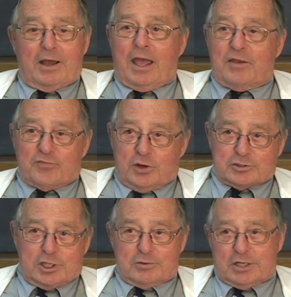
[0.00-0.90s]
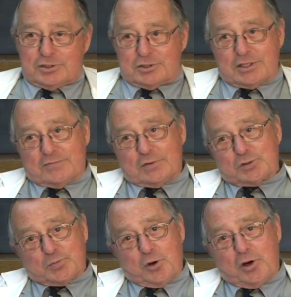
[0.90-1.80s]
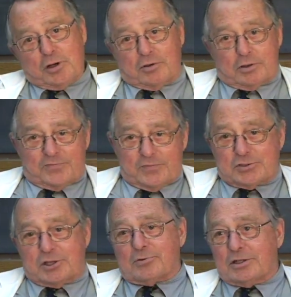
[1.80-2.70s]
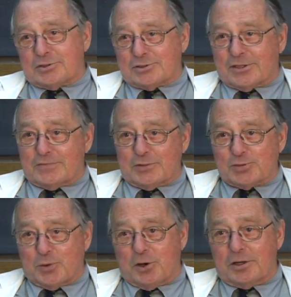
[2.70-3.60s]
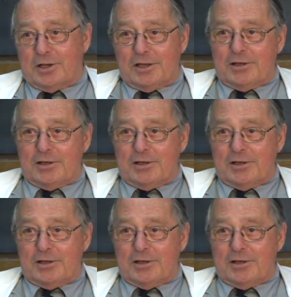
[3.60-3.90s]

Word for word: a fourth generation cephalosporin or a fifth generation cephalosporin